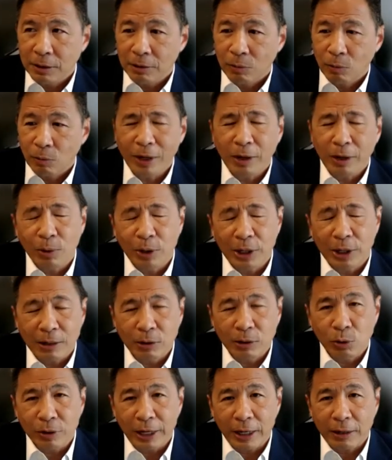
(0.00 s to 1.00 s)
What would I
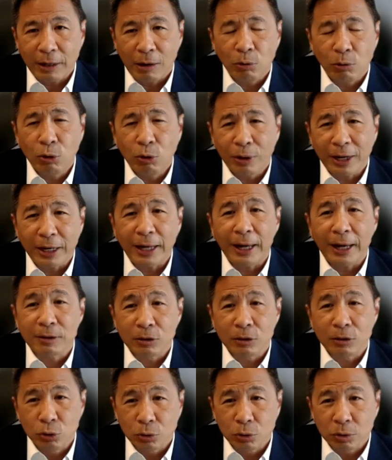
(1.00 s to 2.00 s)
look at? I would look at
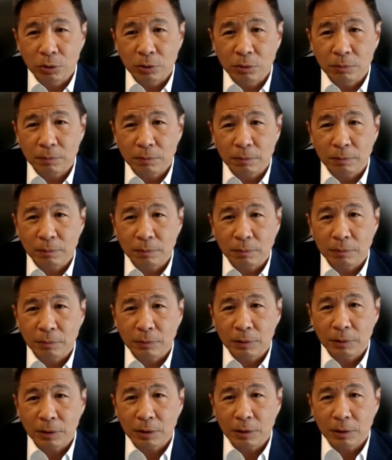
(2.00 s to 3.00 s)
attitude.
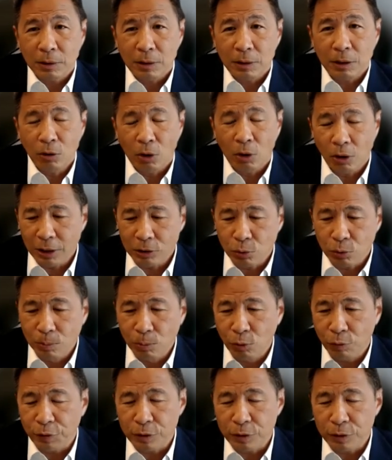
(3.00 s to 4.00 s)
In order to
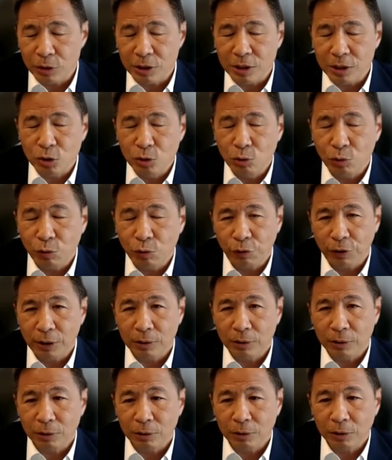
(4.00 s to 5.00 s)
move into this new
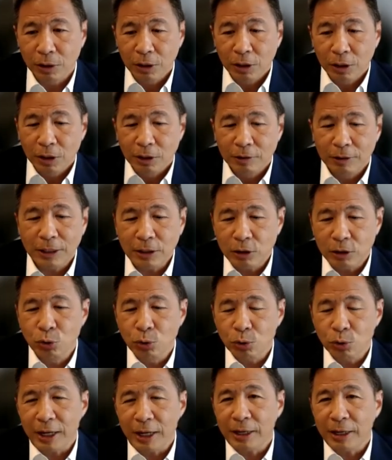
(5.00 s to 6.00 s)
field, did
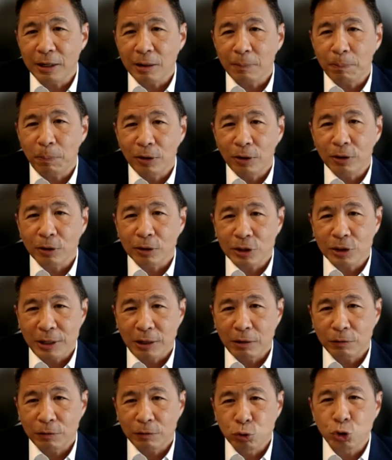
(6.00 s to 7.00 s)
you take it upon
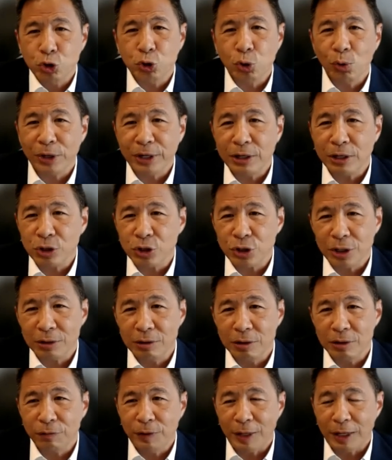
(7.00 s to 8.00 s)
yourself to show
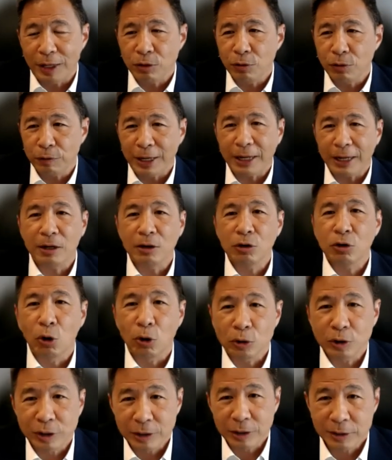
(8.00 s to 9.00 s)
initiative that you've taken
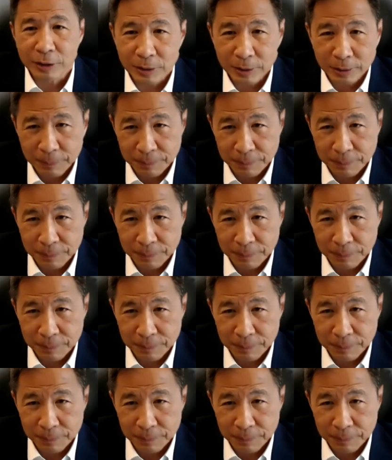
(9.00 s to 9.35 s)
courses,